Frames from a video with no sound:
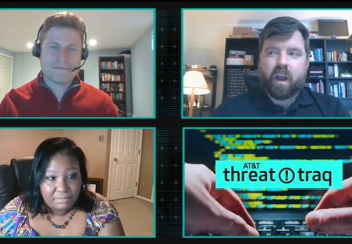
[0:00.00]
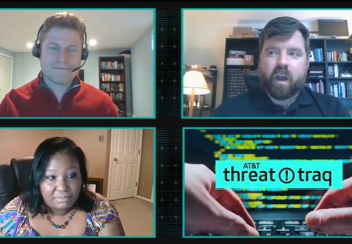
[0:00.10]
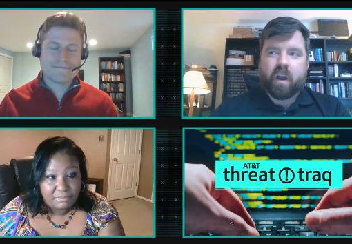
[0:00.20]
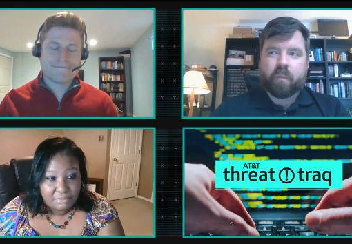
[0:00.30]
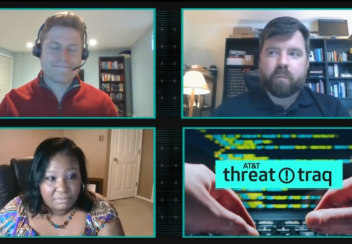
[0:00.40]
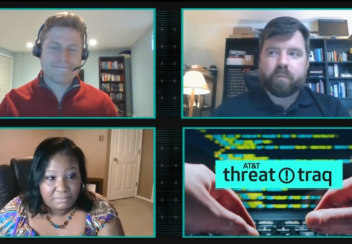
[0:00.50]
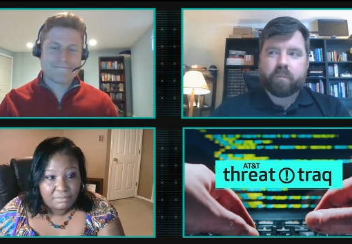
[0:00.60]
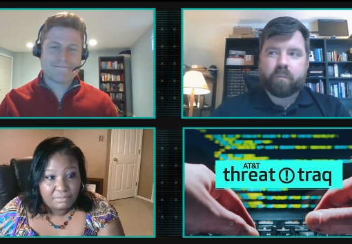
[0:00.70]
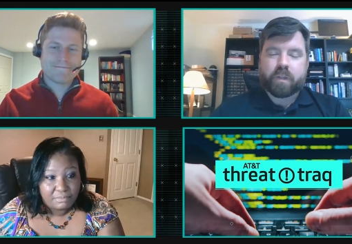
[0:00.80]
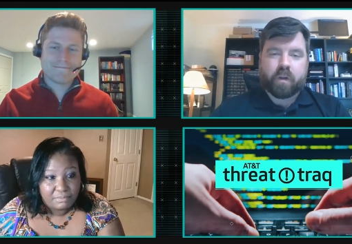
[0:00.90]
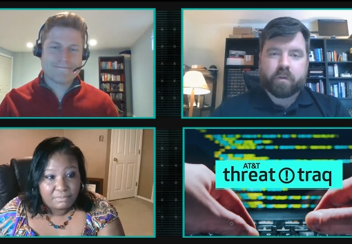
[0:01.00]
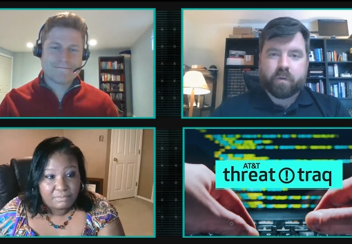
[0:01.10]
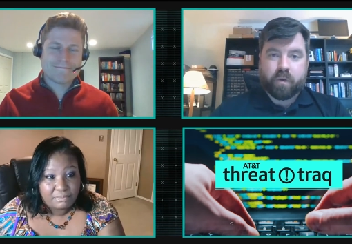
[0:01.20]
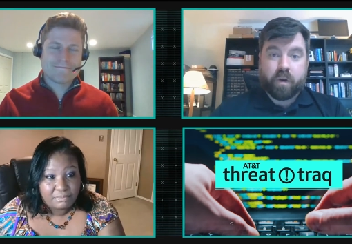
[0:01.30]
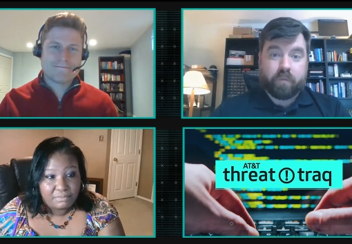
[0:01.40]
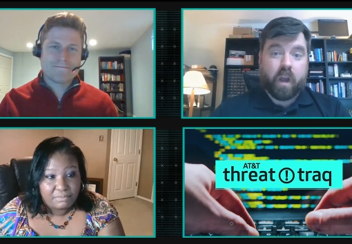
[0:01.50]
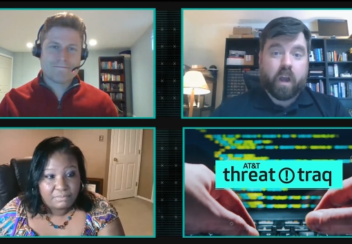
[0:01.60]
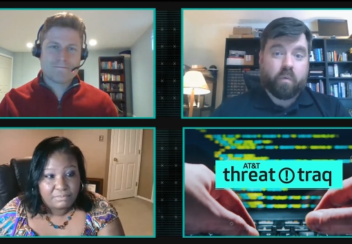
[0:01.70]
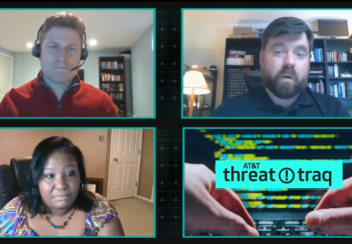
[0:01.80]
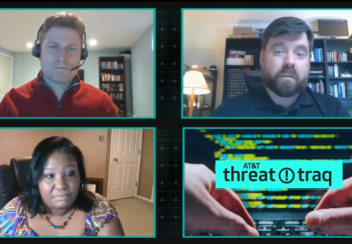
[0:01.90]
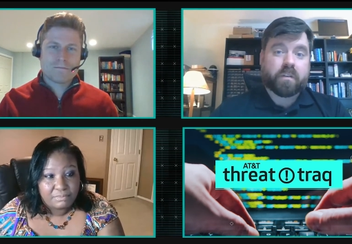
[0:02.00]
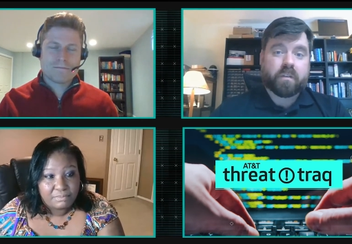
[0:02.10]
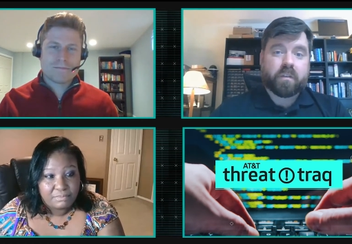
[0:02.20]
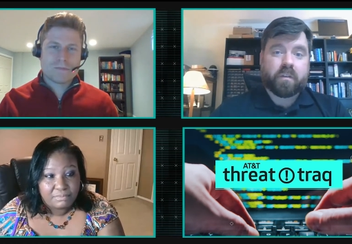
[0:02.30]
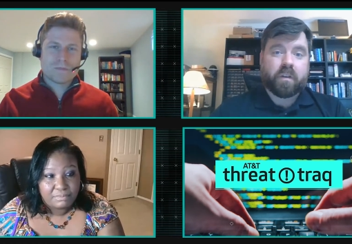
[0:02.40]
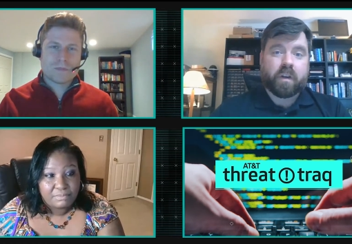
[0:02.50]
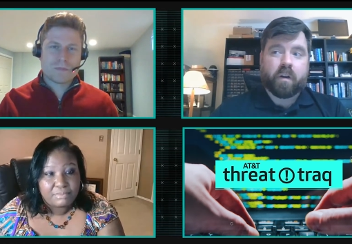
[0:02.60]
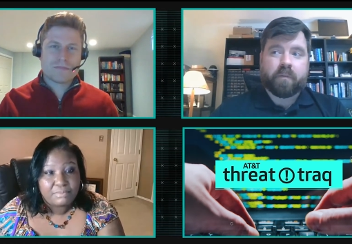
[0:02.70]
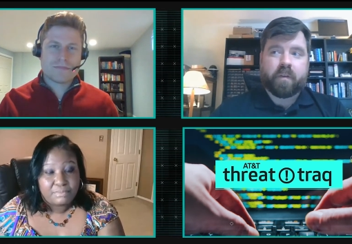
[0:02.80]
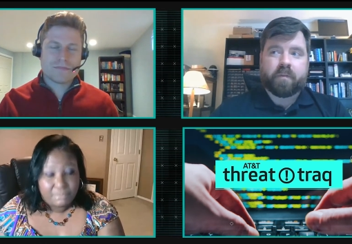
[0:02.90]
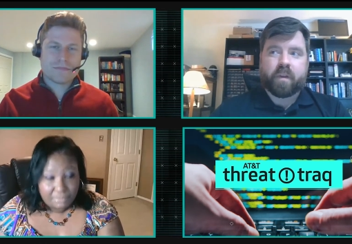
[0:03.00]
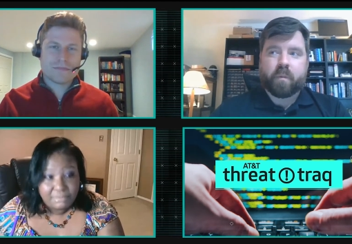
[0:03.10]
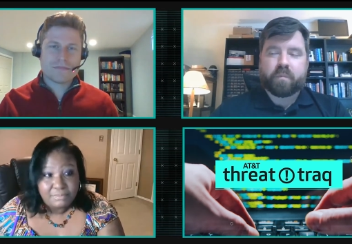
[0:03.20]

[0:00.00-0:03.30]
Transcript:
Speaker 1: Um, this also could have gone worse. You know, if, if the